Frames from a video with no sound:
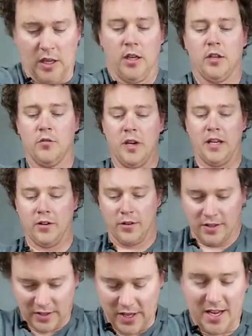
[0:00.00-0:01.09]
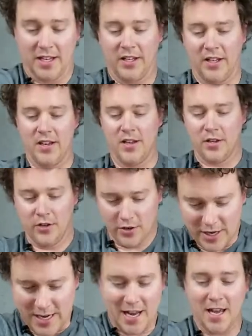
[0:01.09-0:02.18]
you may notice that you're
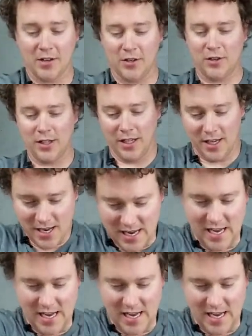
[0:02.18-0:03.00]
not actually